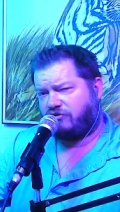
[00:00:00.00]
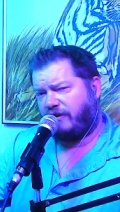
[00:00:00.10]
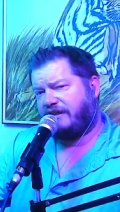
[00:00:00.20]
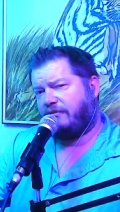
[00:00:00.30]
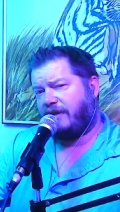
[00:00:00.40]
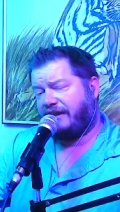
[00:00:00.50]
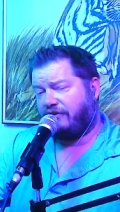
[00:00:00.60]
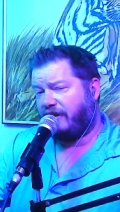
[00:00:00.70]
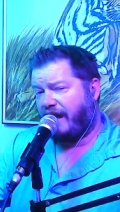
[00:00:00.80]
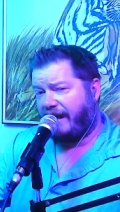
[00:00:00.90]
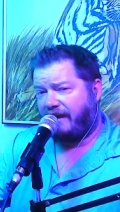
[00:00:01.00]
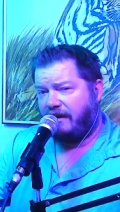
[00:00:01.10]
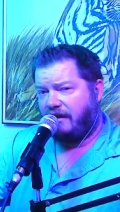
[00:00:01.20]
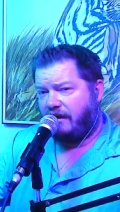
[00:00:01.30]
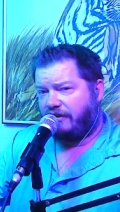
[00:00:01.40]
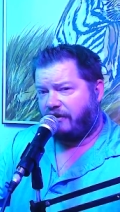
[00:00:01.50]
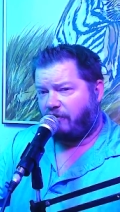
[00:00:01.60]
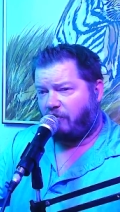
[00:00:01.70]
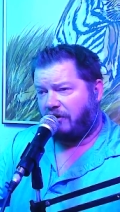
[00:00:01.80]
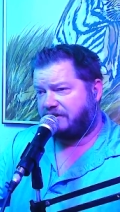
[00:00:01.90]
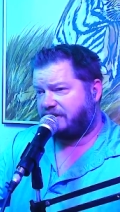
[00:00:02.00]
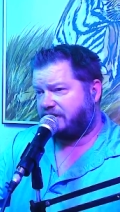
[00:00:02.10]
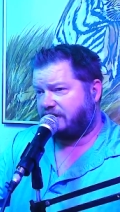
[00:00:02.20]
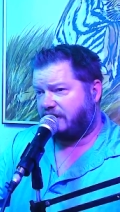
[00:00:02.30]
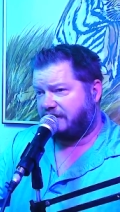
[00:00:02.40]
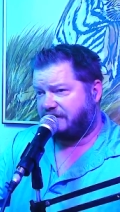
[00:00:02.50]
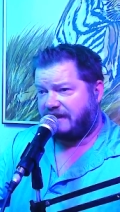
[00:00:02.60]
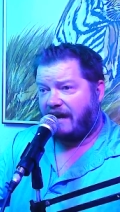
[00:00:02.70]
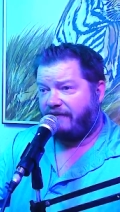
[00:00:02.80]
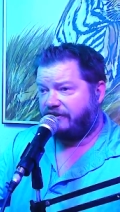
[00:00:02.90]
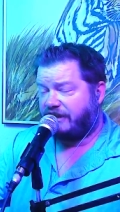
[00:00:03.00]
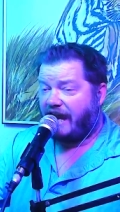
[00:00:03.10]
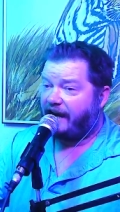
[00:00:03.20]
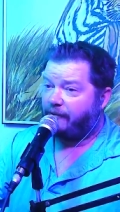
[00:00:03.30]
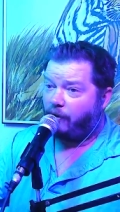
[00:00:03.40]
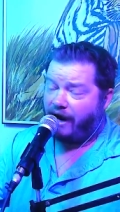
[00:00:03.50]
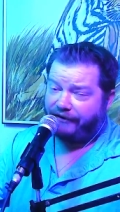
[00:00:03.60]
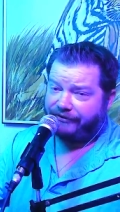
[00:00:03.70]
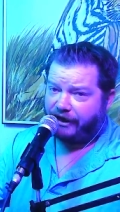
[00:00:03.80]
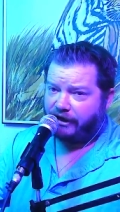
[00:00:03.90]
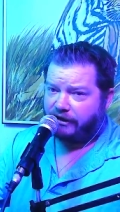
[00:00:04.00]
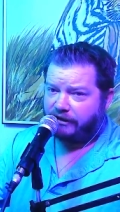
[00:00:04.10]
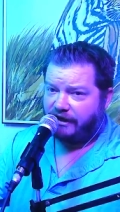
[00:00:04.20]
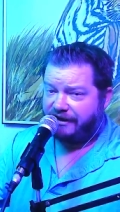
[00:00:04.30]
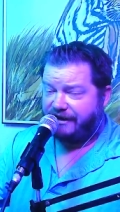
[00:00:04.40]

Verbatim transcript: treat them like they're like the worst savage animal out there, a